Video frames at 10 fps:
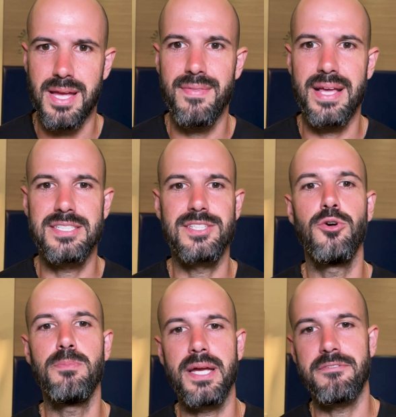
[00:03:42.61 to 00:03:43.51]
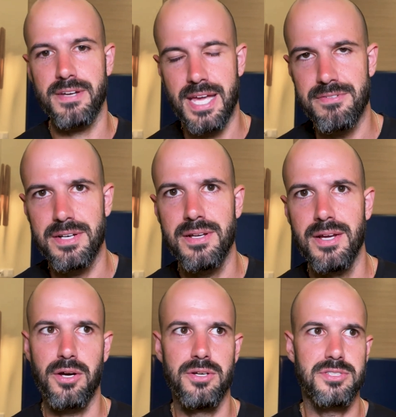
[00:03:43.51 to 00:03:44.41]
Can they still be forgiven
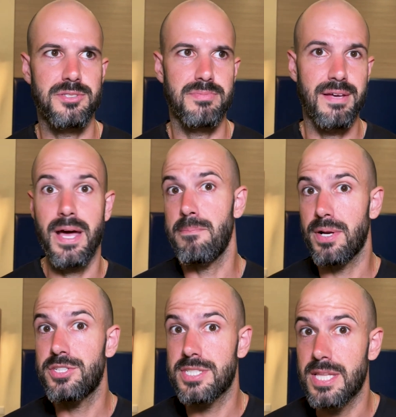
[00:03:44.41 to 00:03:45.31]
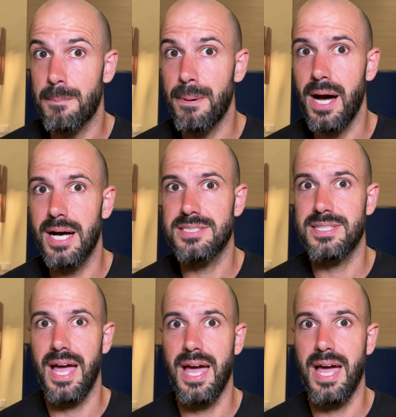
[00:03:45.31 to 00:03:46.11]
because they've had breaches in the past